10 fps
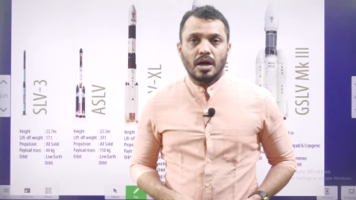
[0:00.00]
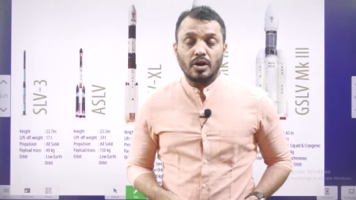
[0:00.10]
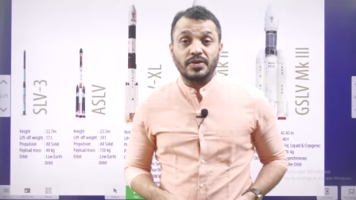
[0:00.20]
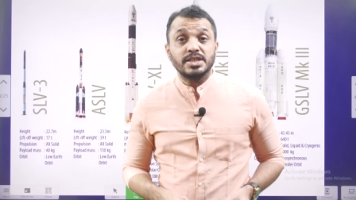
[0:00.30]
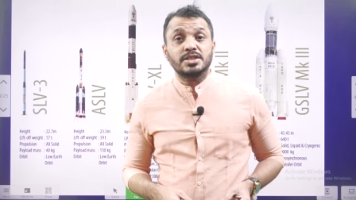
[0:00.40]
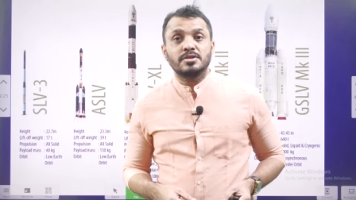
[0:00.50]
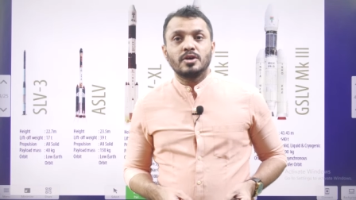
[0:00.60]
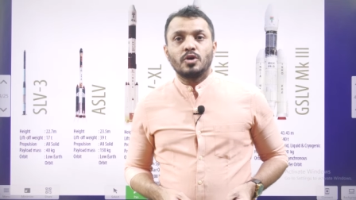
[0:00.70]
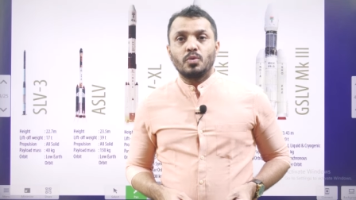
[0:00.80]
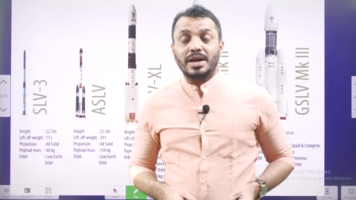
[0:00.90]
Hello friends,
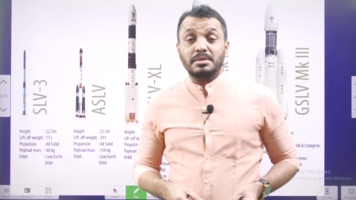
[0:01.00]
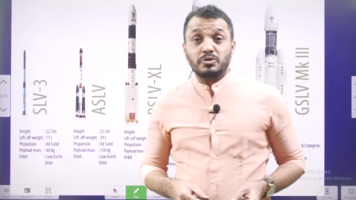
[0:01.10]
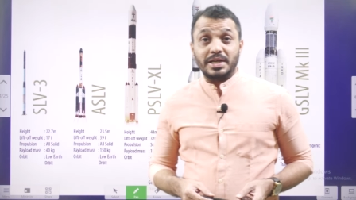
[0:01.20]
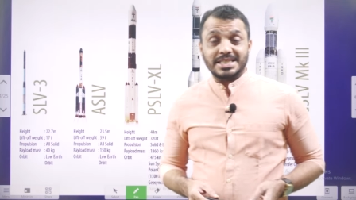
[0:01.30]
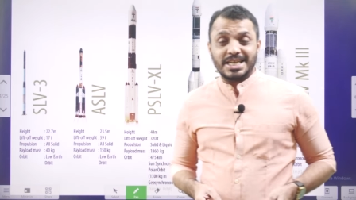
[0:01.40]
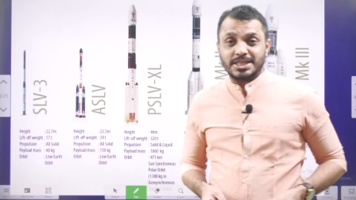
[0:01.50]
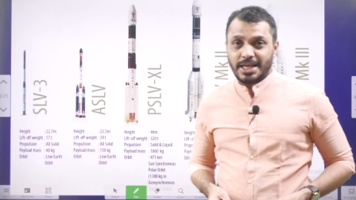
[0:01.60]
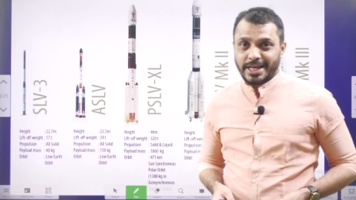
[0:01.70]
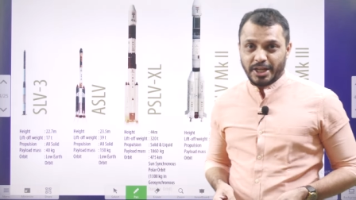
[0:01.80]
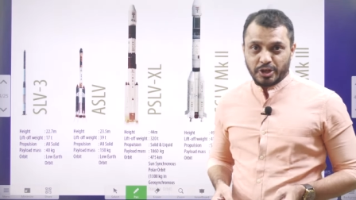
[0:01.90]
welcome to INSAT
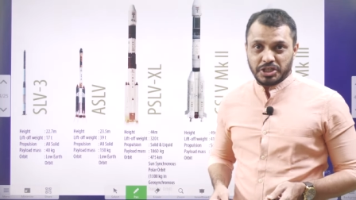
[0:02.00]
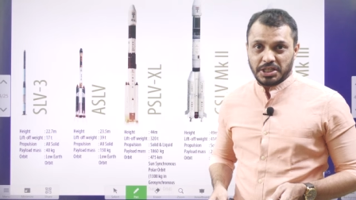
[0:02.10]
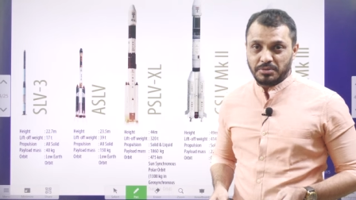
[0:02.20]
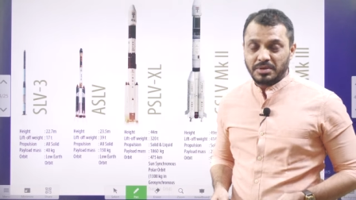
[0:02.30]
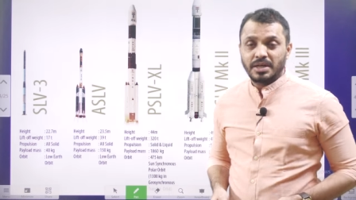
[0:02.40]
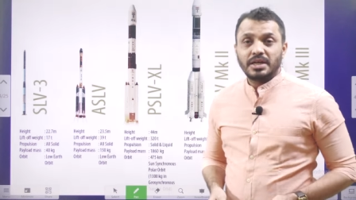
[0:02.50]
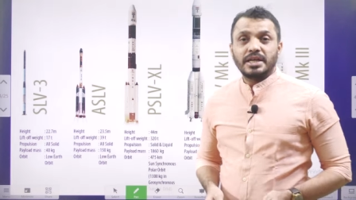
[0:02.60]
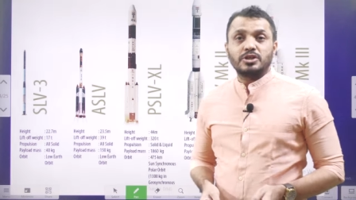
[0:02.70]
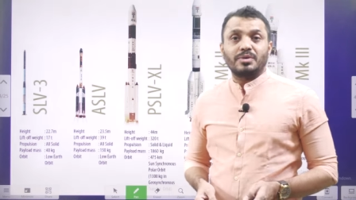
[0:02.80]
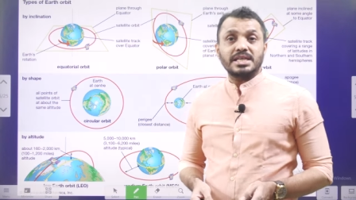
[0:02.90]
Again Initiative.
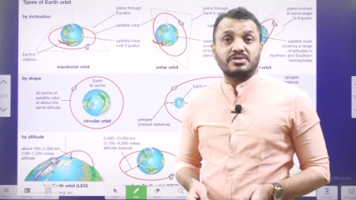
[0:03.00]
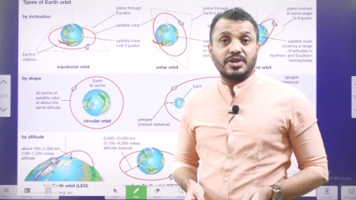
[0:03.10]
In today's